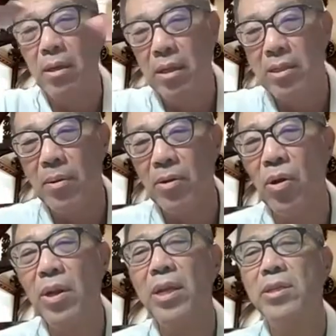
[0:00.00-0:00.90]
It's about
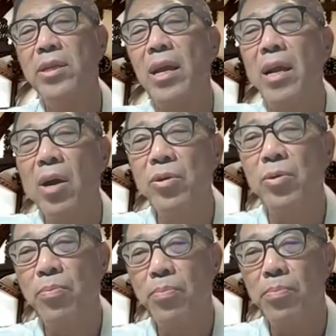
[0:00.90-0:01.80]
knowledge and how
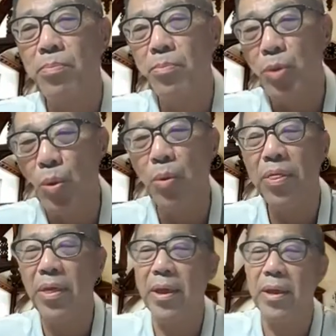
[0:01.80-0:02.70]
you
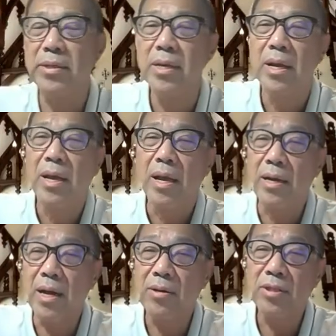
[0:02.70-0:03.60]
do things,
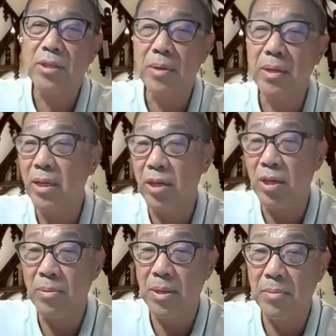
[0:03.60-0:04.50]
and ultimately it
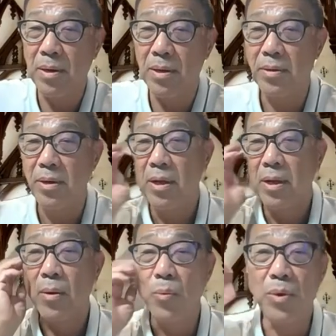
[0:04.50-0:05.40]
could be about
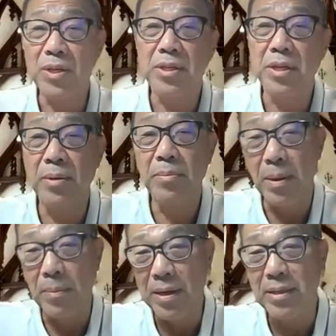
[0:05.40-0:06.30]
wisdom
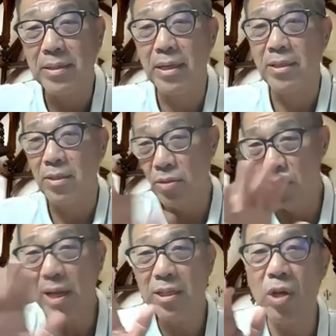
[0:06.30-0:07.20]
and mindset.
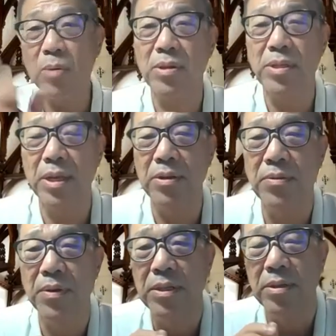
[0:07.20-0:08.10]
So let's talk about
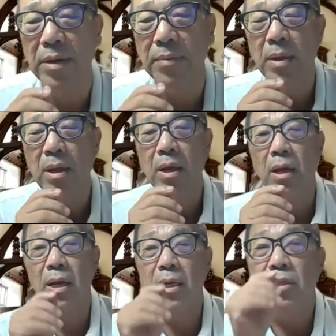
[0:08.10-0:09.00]
skills first, right?
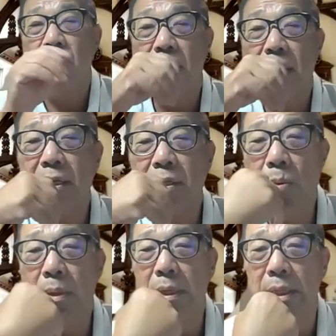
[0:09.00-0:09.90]
In today's
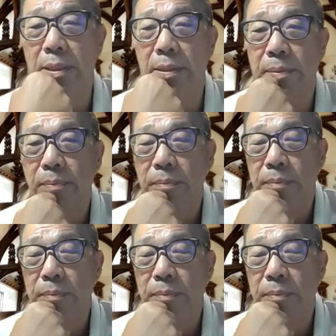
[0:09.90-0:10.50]
world,